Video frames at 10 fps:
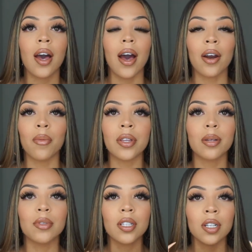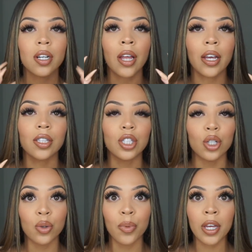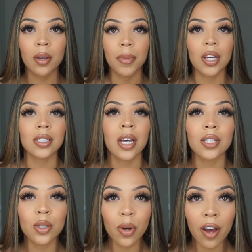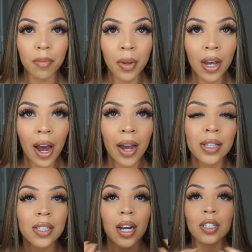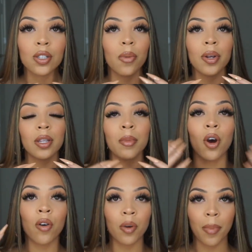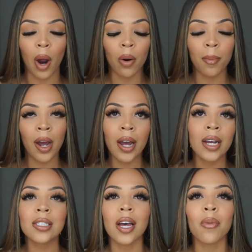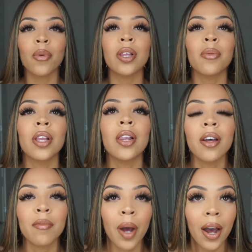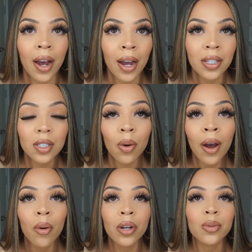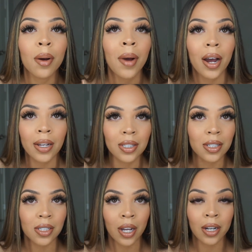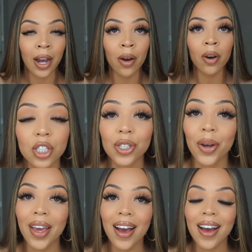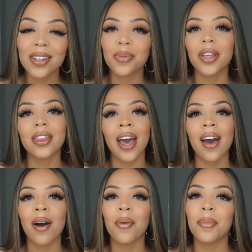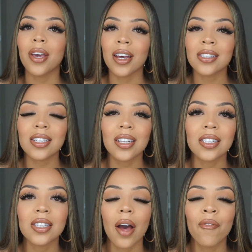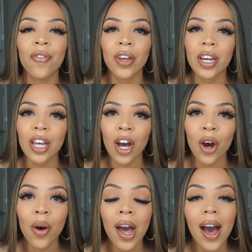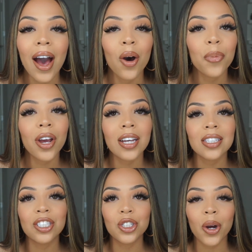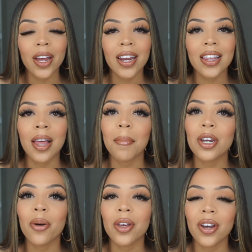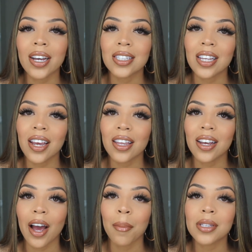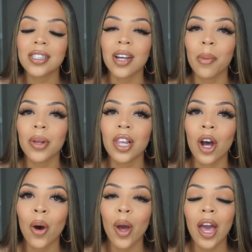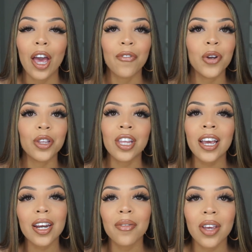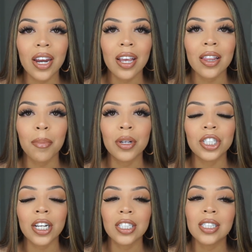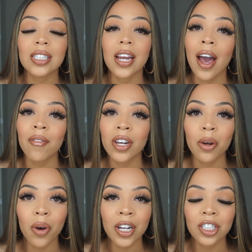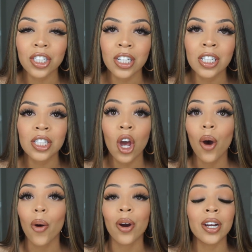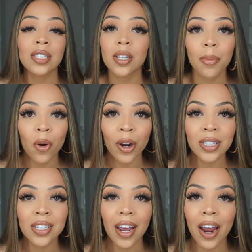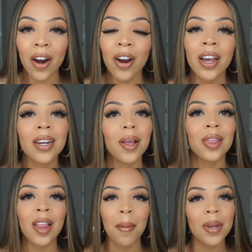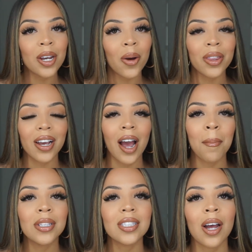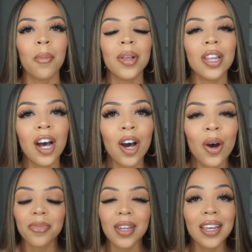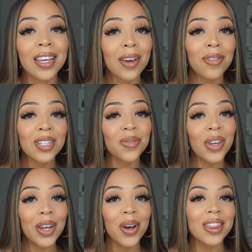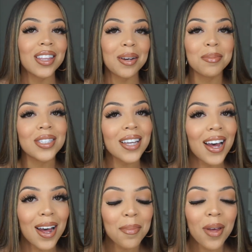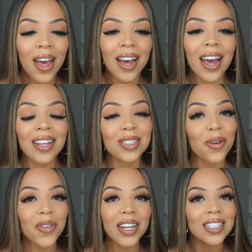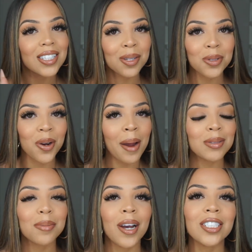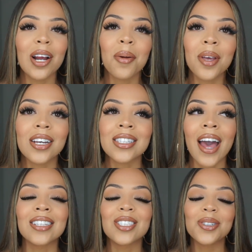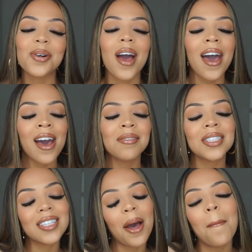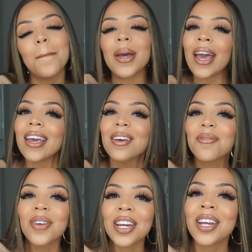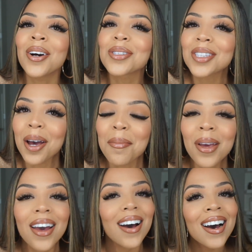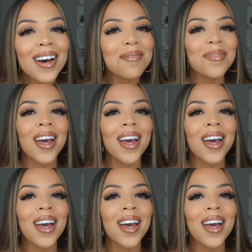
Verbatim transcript: I don't want them to look like too big because I do have big eyes and I don't want them to overpower my eyes. I really, really love my eyes, so I always want my eyes to stand out. So yeah, guys, with that, I will be ending this video. I hope you guys enjoyed it. Let me know what you guys think in the comments down below. If you're thinking of getting lip injections and have any questions or ends up going to Erin, let me know in the comments down below. Give this video a thumbs up and don't forget to subscribe to my channel because I do have some banging videos coming up.